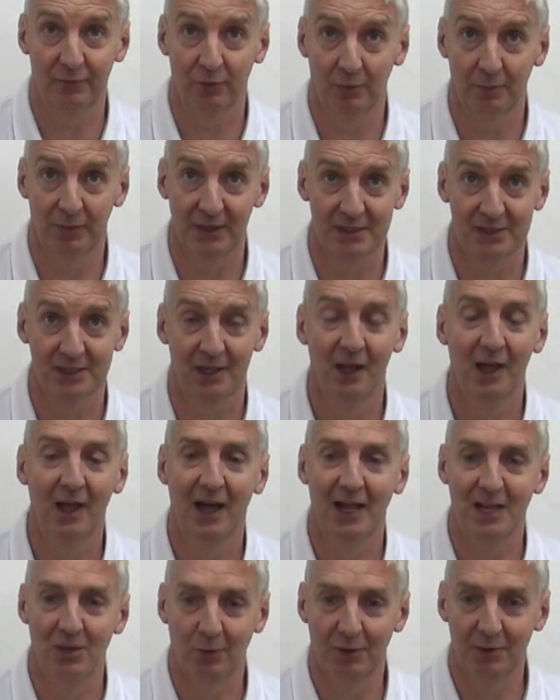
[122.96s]
from this,
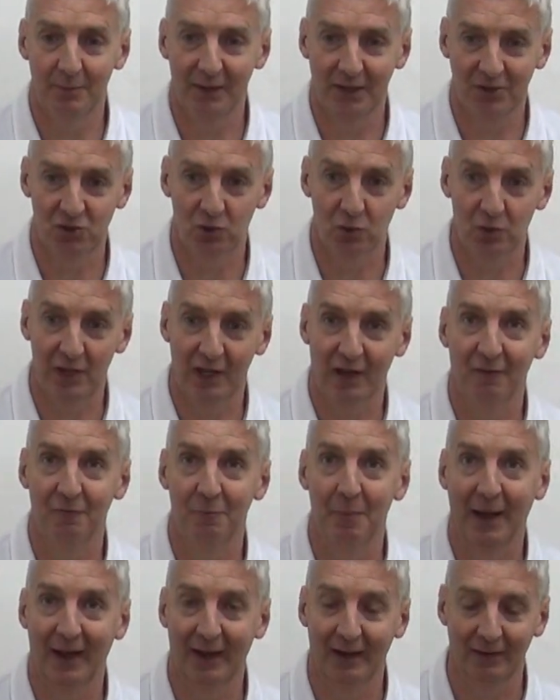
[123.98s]
and you want to make sure you have
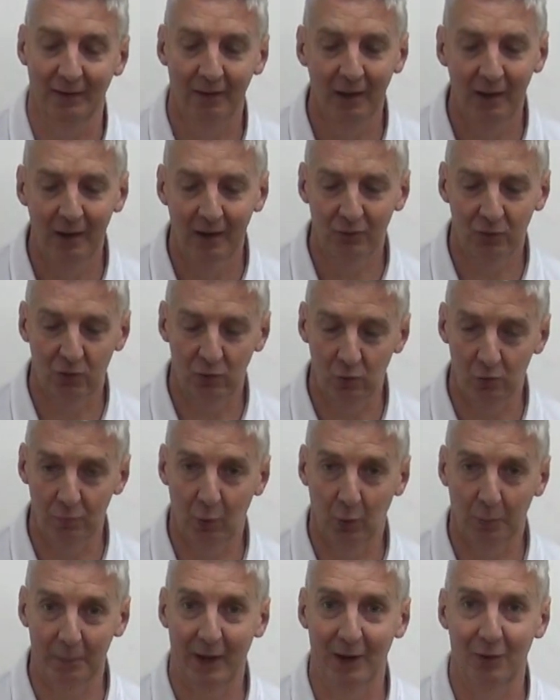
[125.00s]
bang to
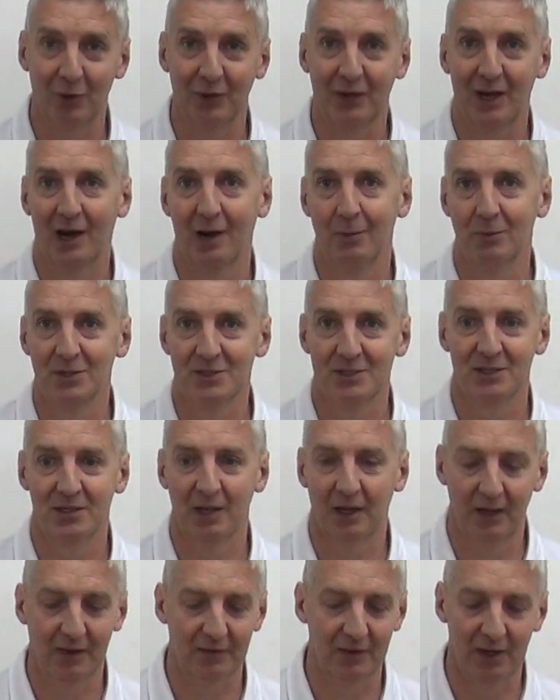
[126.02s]
both power the cameras,
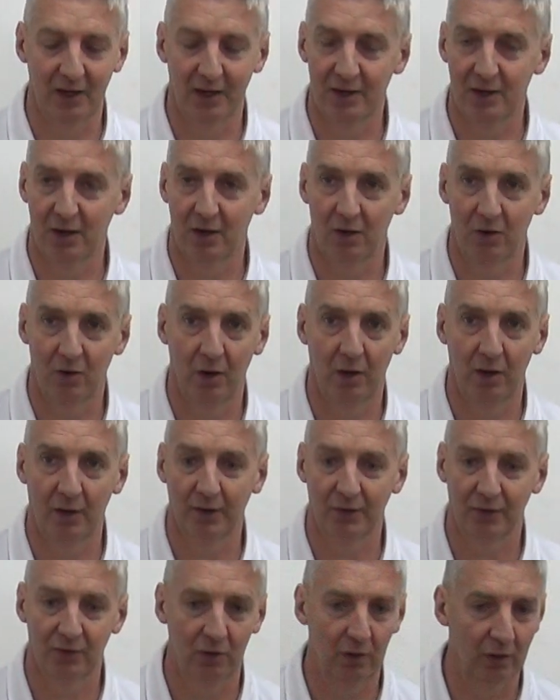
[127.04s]
the IR on
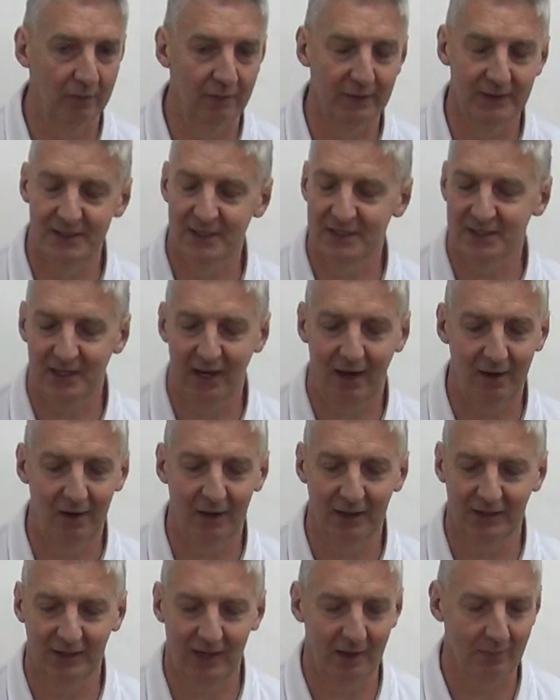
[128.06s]
it, or if it's a
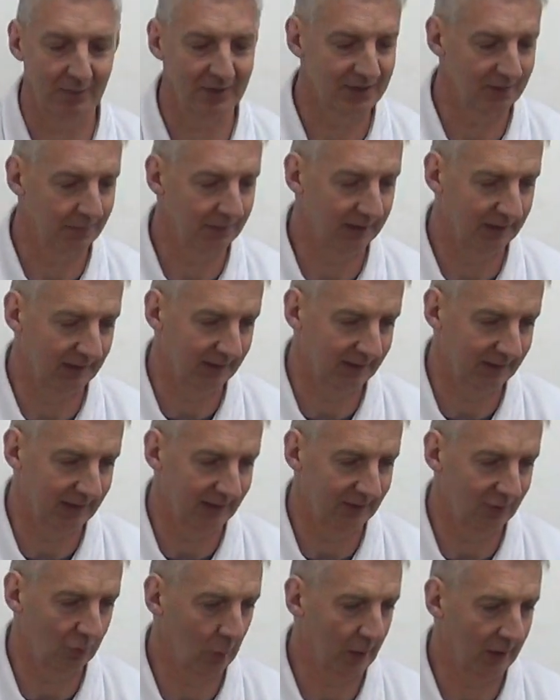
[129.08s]
Starlight camera, something like
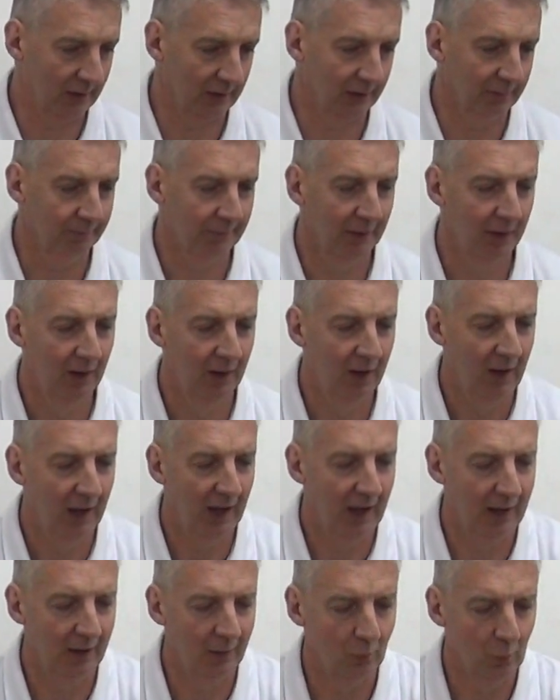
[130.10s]
that directly.
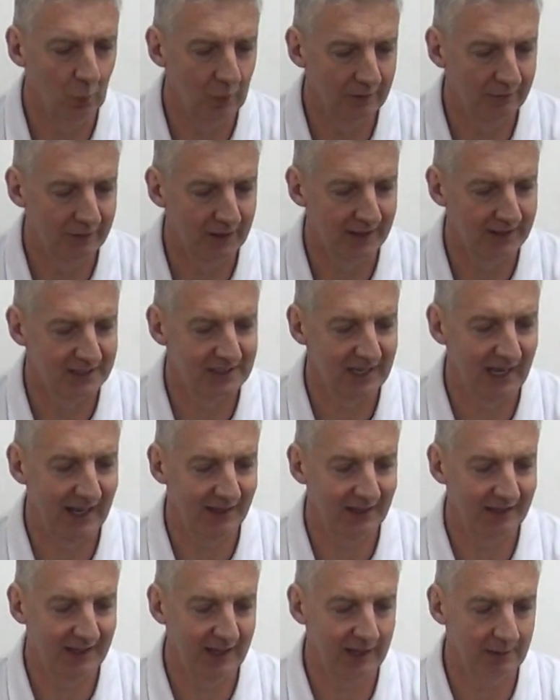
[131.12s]
We have the
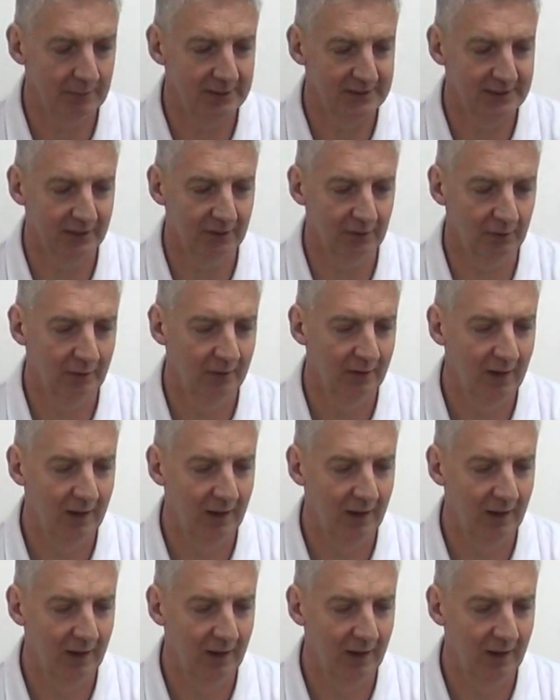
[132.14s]
SATA cables here